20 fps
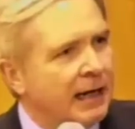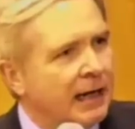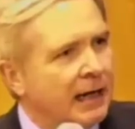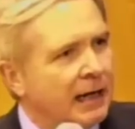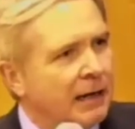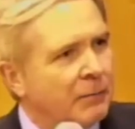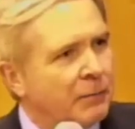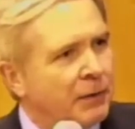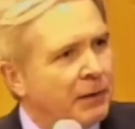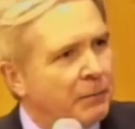
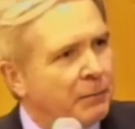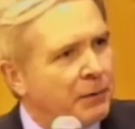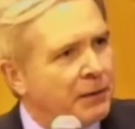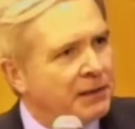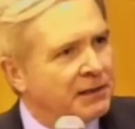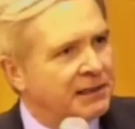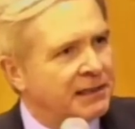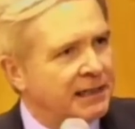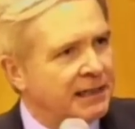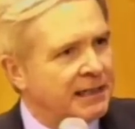but but a
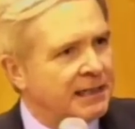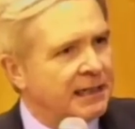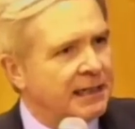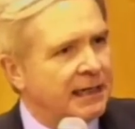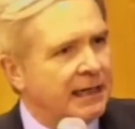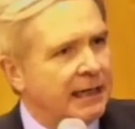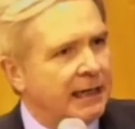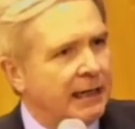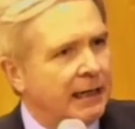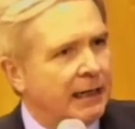
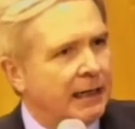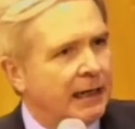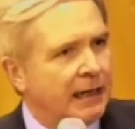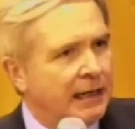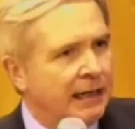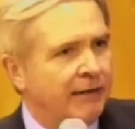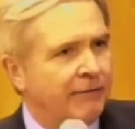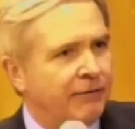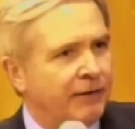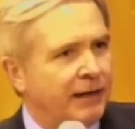city, a
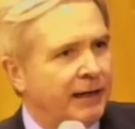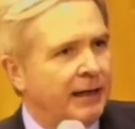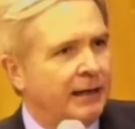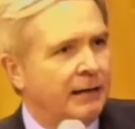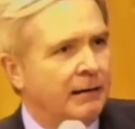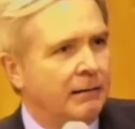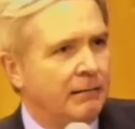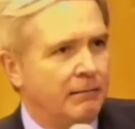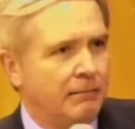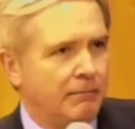
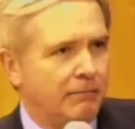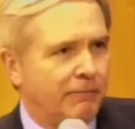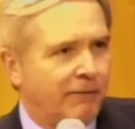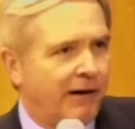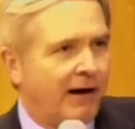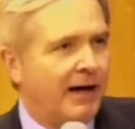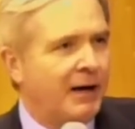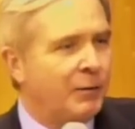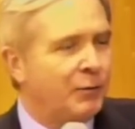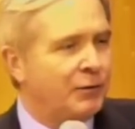living,
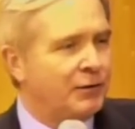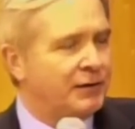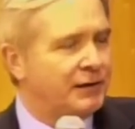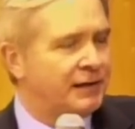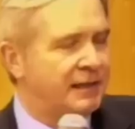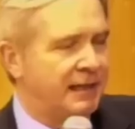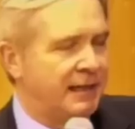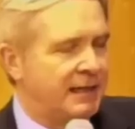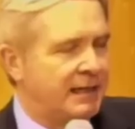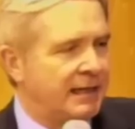vibrant
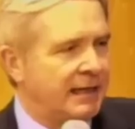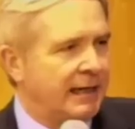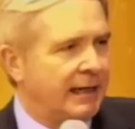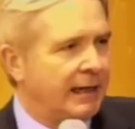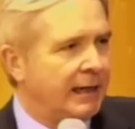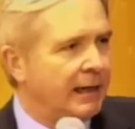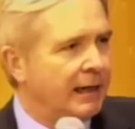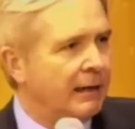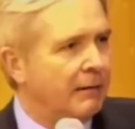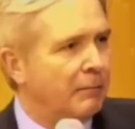city
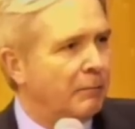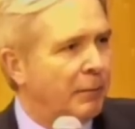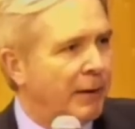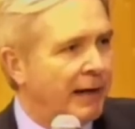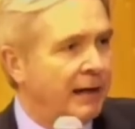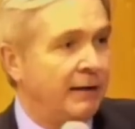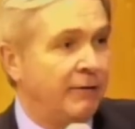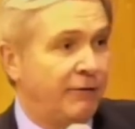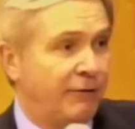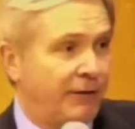
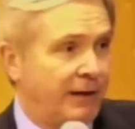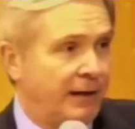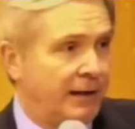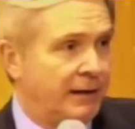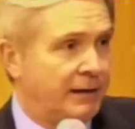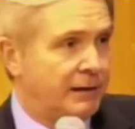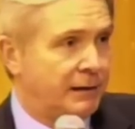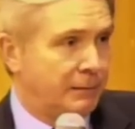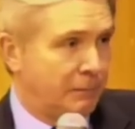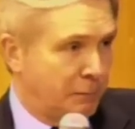
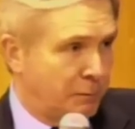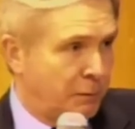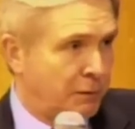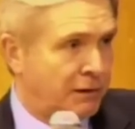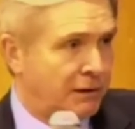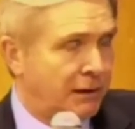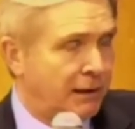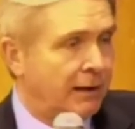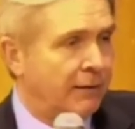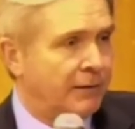benefits,
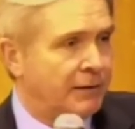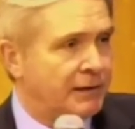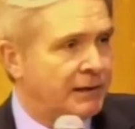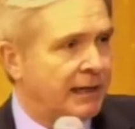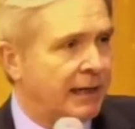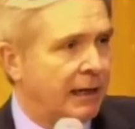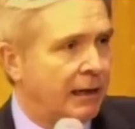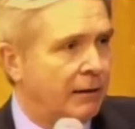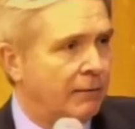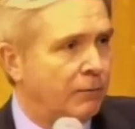certainly the
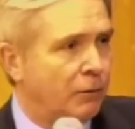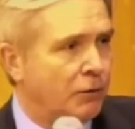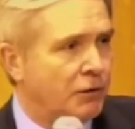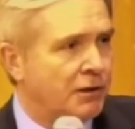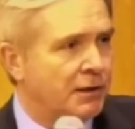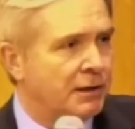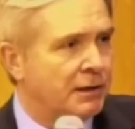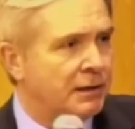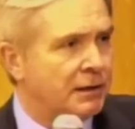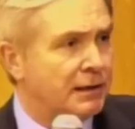scale of
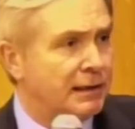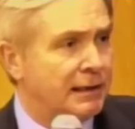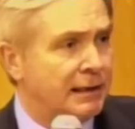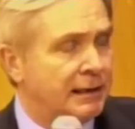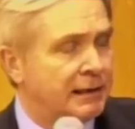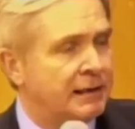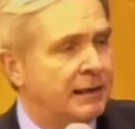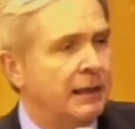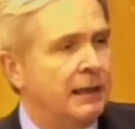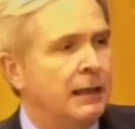Washington,
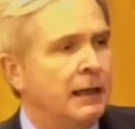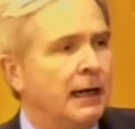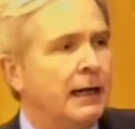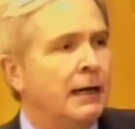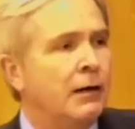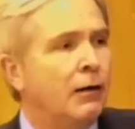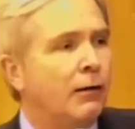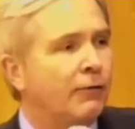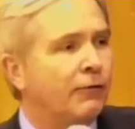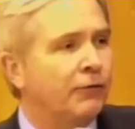D.C., in, in
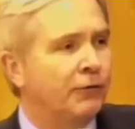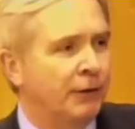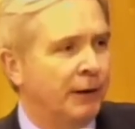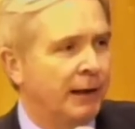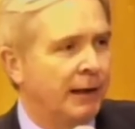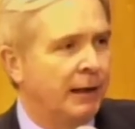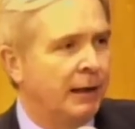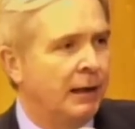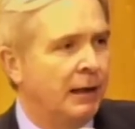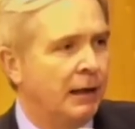offering
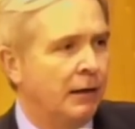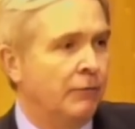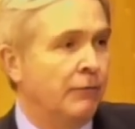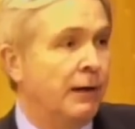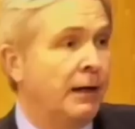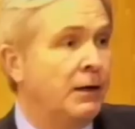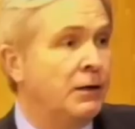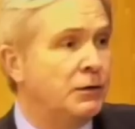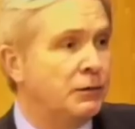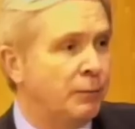a
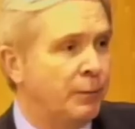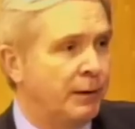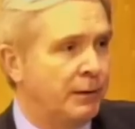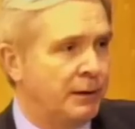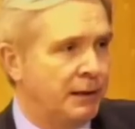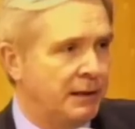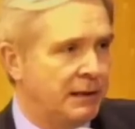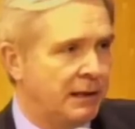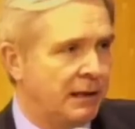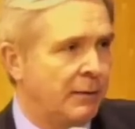range of building
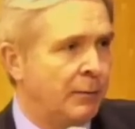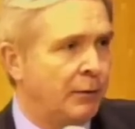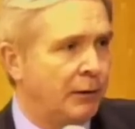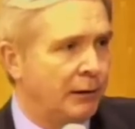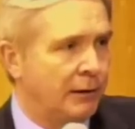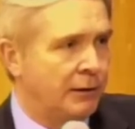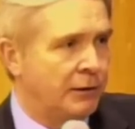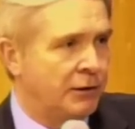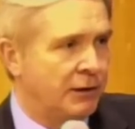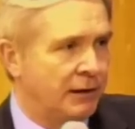
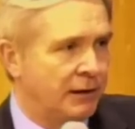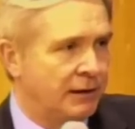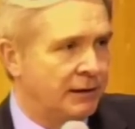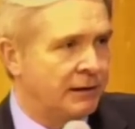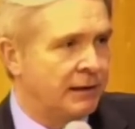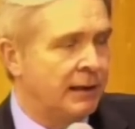typologies.